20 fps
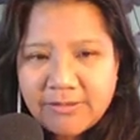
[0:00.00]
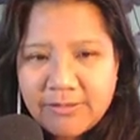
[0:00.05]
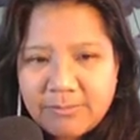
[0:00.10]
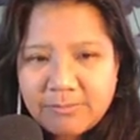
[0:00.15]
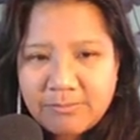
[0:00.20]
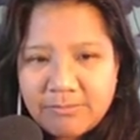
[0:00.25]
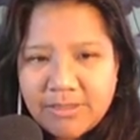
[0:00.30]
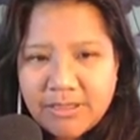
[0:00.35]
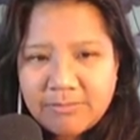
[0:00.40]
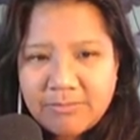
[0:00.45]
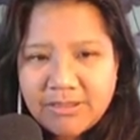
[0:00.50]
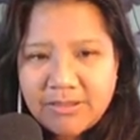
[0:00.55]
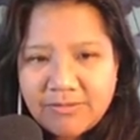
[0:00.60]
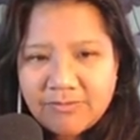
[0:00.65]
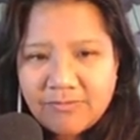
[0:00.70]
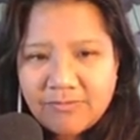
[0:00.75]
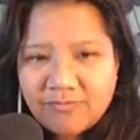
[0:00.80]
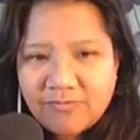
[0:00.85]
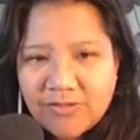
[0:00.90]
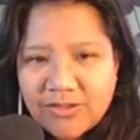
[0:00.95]

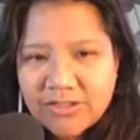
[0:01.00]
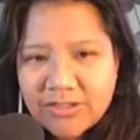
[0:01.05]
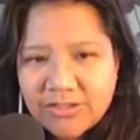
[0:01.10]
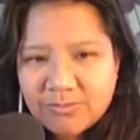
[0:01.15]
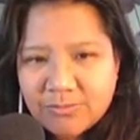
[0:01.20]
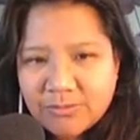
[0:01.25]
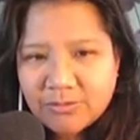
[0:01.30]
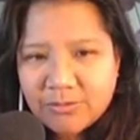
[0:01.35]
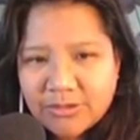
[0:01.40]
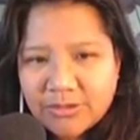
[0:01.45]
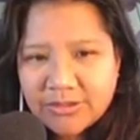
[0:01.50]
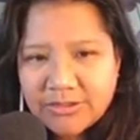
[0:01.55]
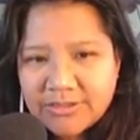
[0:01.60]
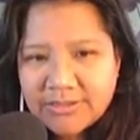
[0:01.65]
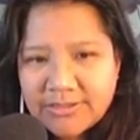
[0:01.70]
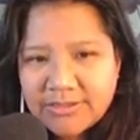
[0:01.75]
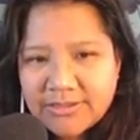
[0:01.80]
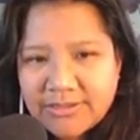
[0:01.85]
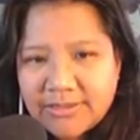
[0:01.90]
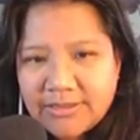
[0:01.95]
vision boards.
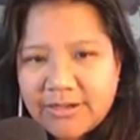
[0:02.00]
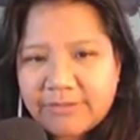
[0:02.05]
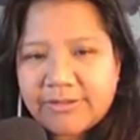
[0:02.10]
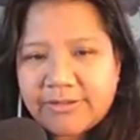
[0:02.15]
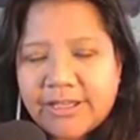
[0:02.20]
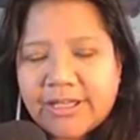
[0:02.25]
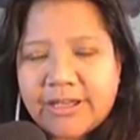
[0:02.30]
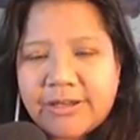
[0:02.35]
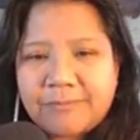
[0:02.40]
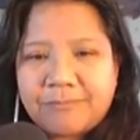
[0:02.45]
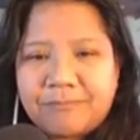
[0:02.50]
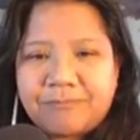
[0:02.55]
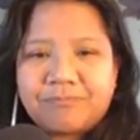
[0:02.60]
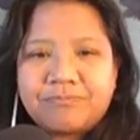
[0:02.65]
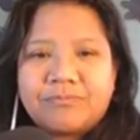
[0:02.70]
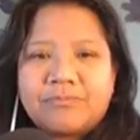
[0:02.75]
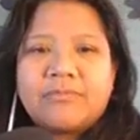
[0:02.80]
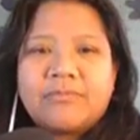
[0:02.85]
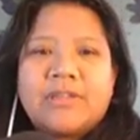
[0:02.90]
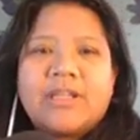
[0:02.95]
There we go.
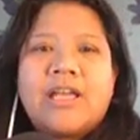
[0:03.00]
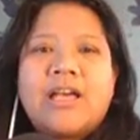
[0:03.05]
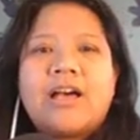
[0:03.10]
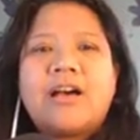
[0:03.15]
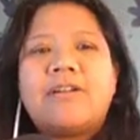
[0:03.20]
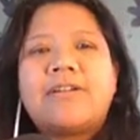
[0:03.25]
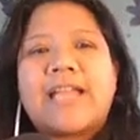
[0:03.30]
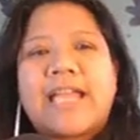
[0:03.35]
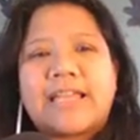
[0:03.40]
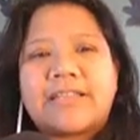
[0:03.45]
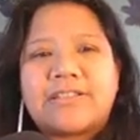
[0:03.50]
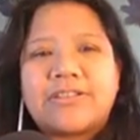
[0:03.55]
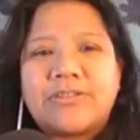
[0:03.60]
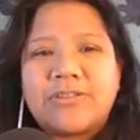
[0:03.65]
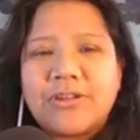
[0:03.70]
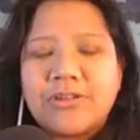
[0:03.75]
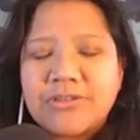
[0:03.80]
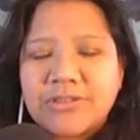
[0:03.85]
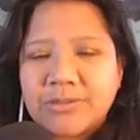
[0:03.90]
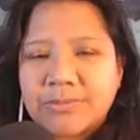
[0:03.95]
Okay, so those
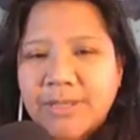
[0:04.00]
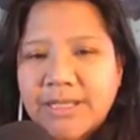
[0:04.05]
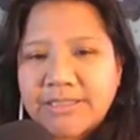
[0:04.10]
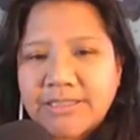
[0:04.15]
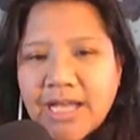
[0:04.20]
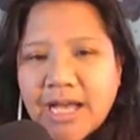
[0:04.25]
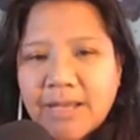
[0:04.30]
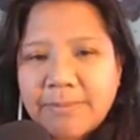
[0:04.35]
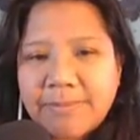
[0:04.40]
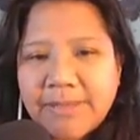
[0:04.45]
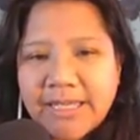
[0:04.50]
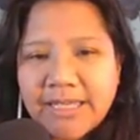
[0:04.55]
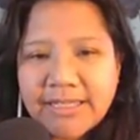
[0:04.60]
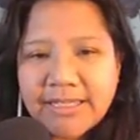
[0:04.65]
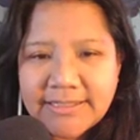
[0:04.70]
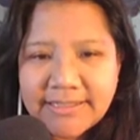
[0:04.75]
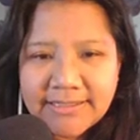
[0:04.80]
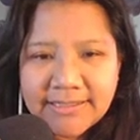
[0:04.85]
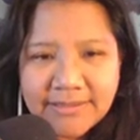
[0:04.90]
are my topics.